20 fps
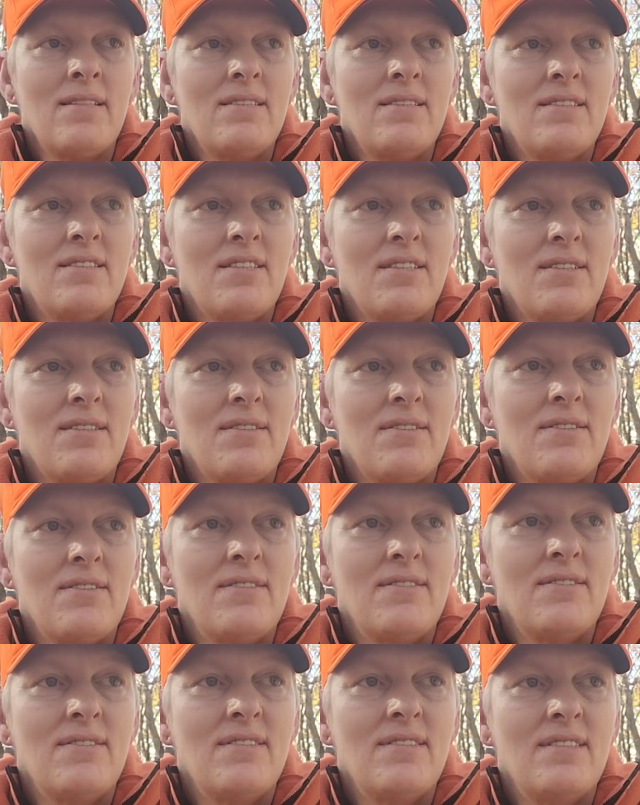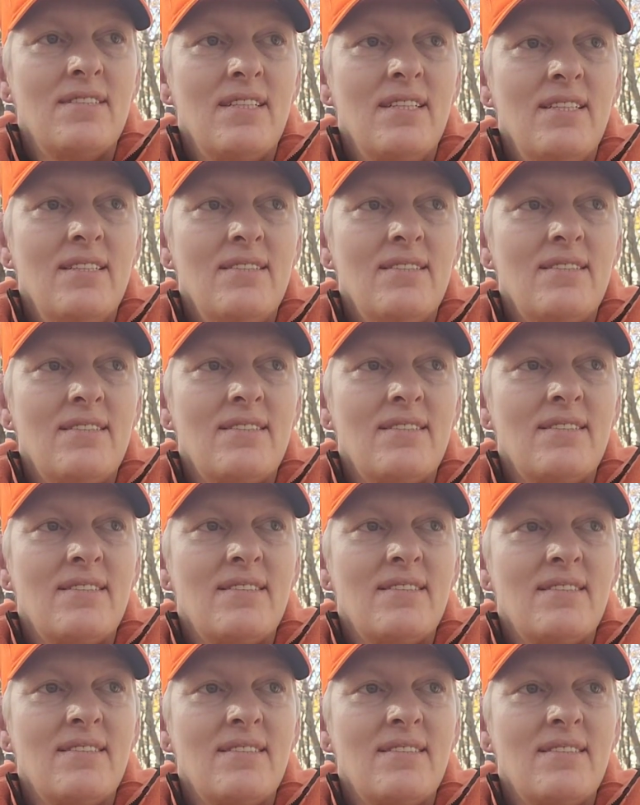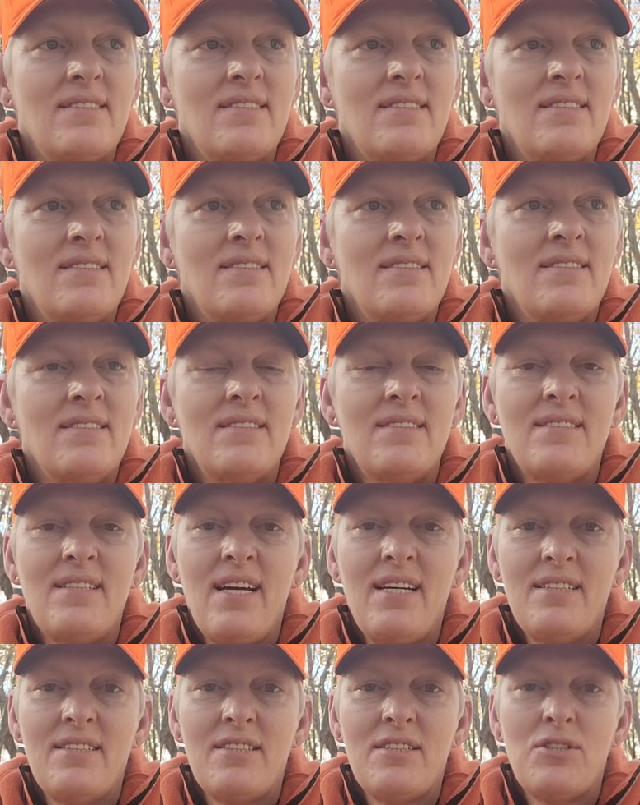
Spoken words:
So it takes